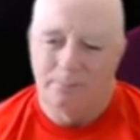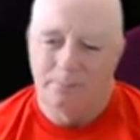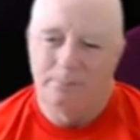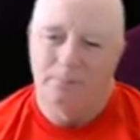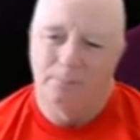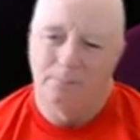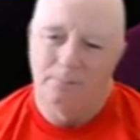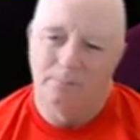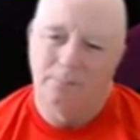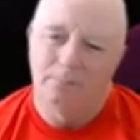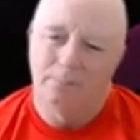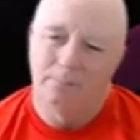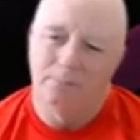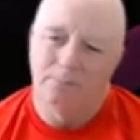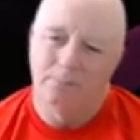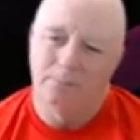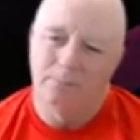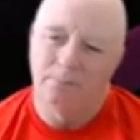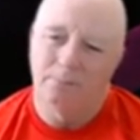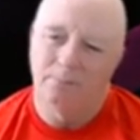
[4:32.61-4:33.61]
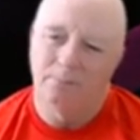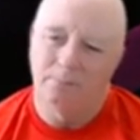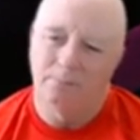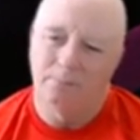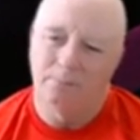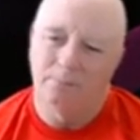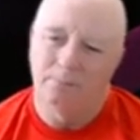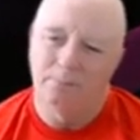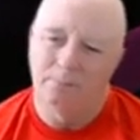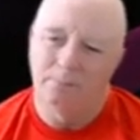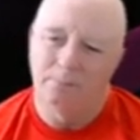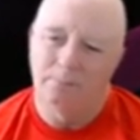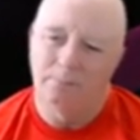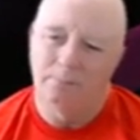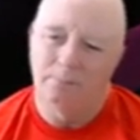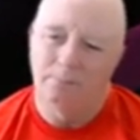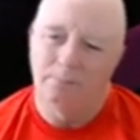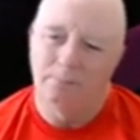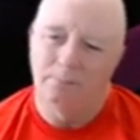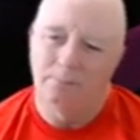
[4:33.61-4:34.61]

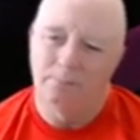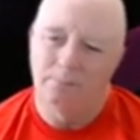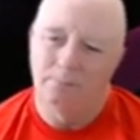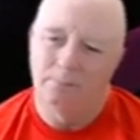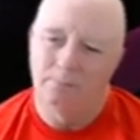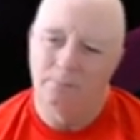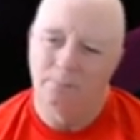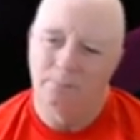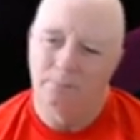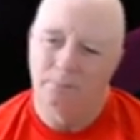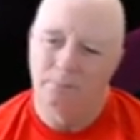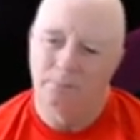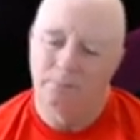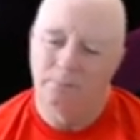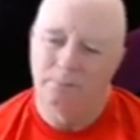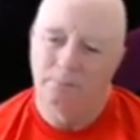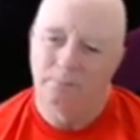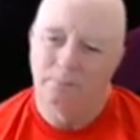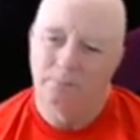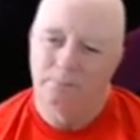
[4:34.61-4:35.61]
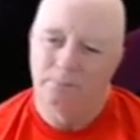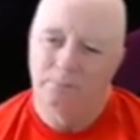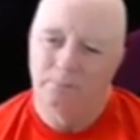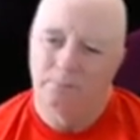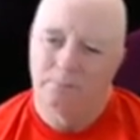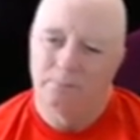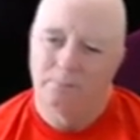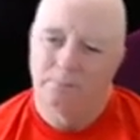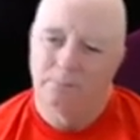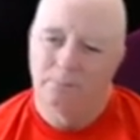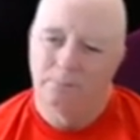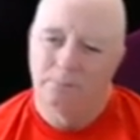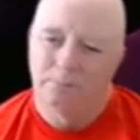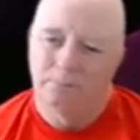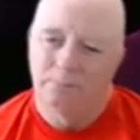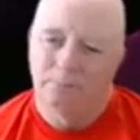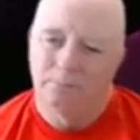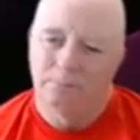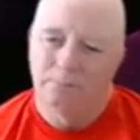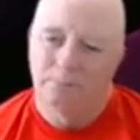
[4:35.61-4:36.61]

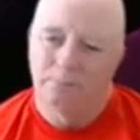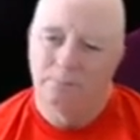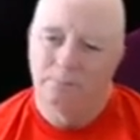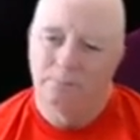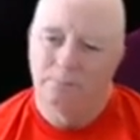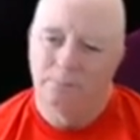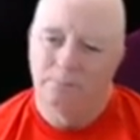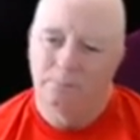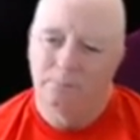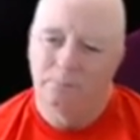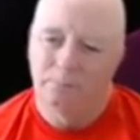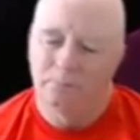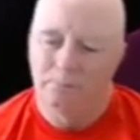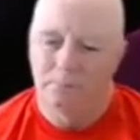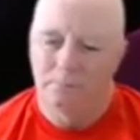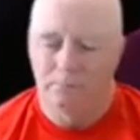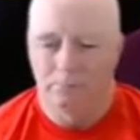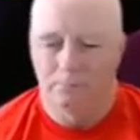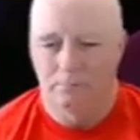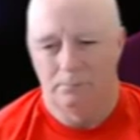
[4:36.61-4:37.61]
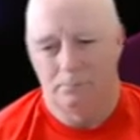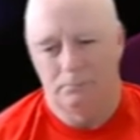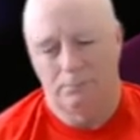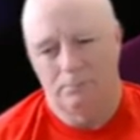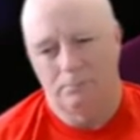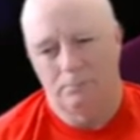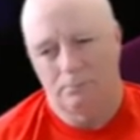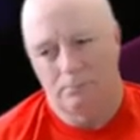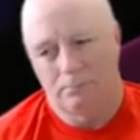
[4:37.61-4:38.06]
No words are spoken by the person on screen.